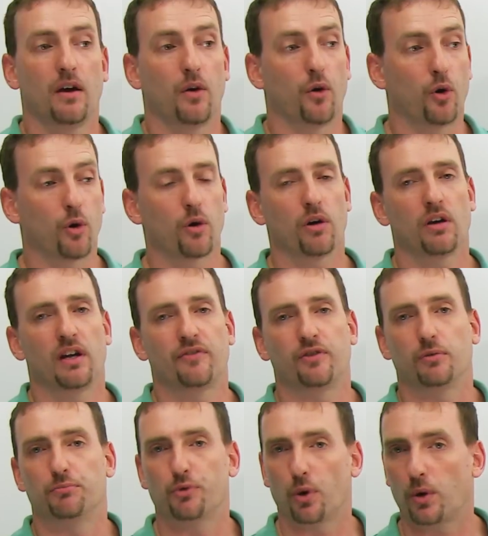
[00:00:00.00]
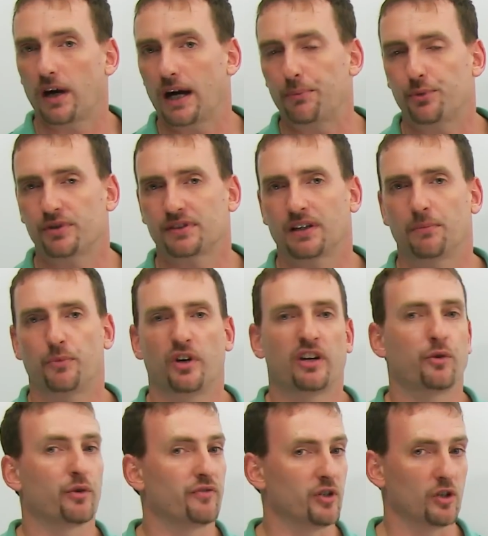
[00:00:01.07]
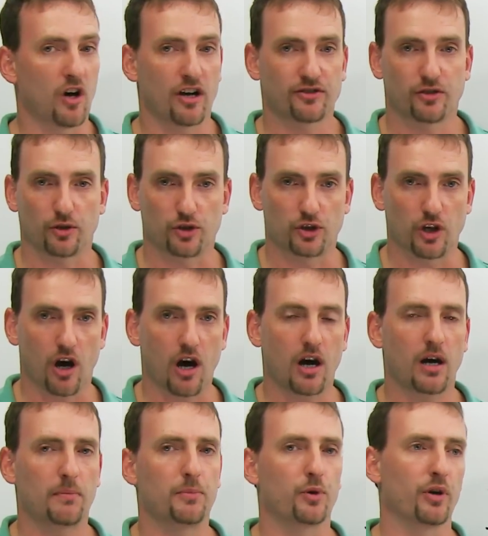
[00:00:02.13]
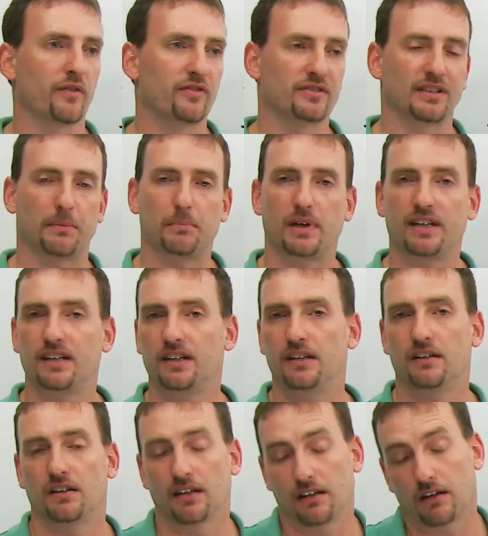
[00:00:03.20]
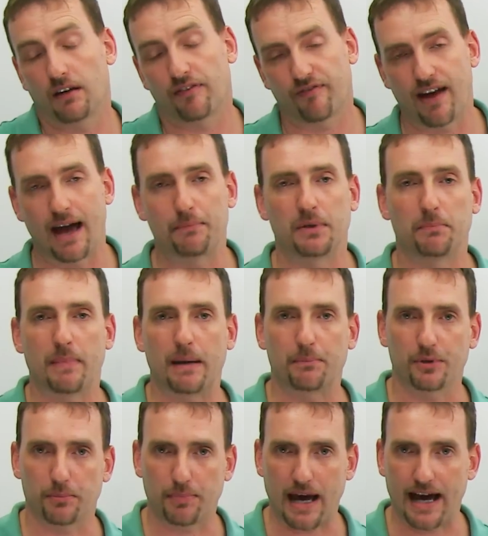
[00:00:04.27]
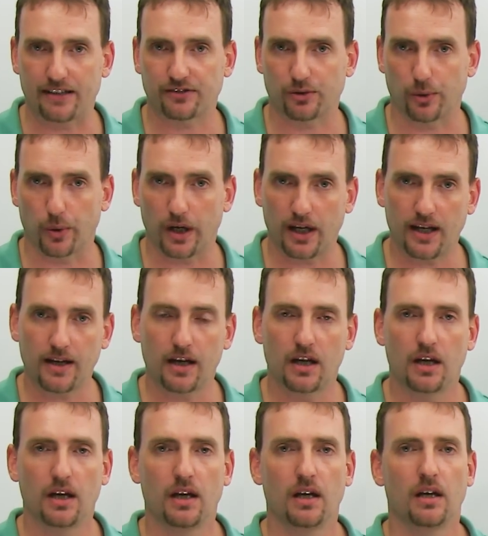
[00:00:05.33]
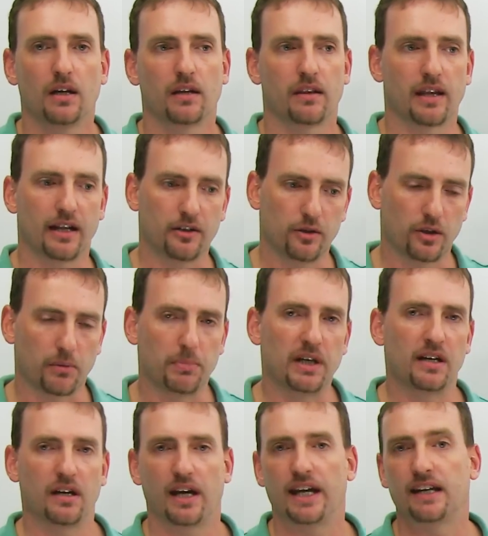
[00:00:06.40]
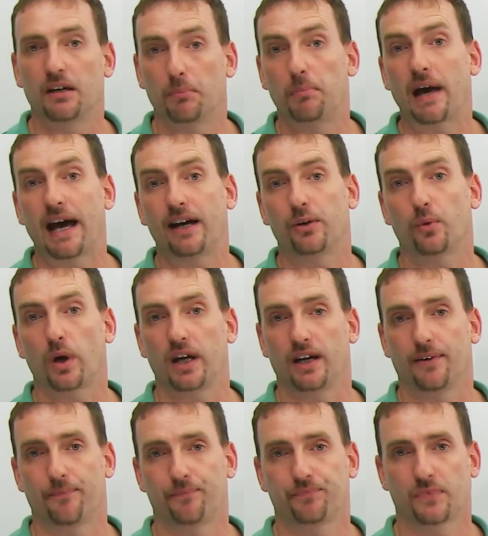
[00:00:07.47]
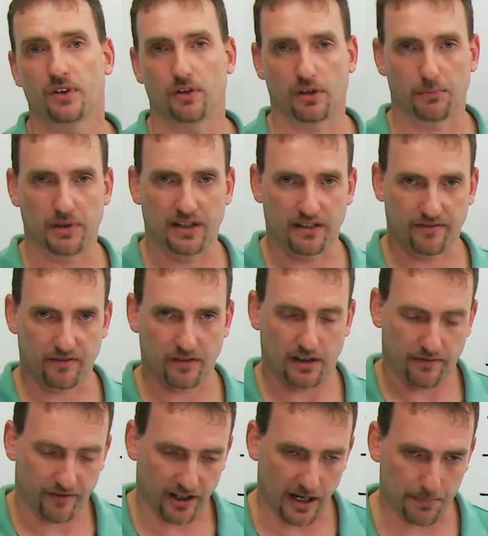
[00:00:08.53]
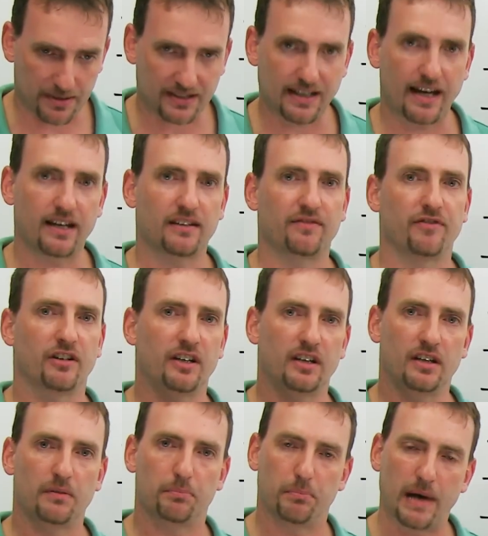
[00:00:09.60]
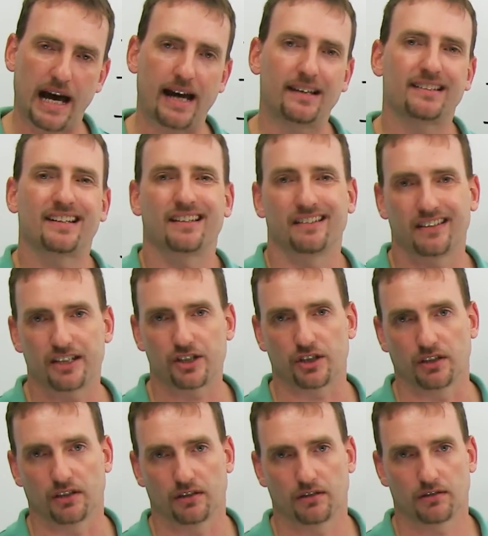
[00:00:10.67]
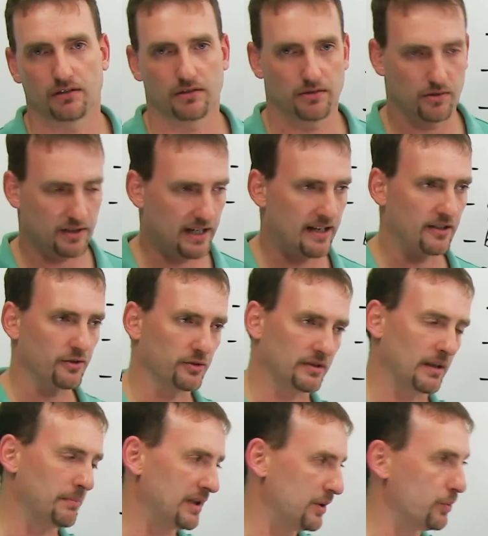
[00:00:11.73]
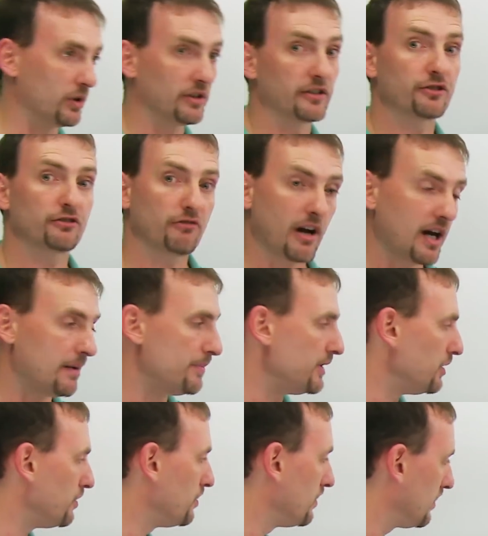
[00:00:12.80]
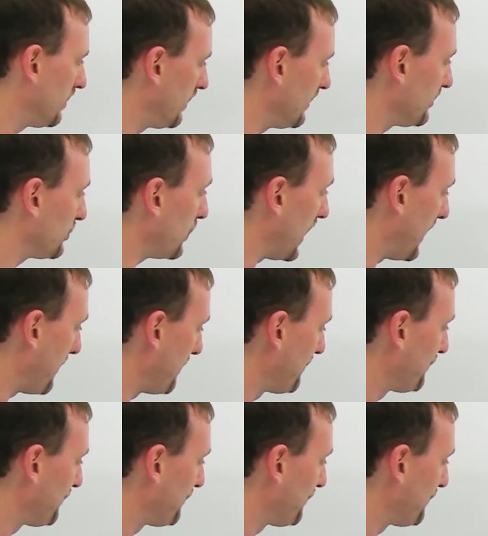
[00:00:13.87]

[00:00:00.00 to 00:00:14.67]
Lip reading: Or if you broke up with someone, or if you lost your job, or if somebody, a family member passed away, then you could be in a bad way. You could be in a very upset, very bad condition. Okay, and so somebody will describe you this way.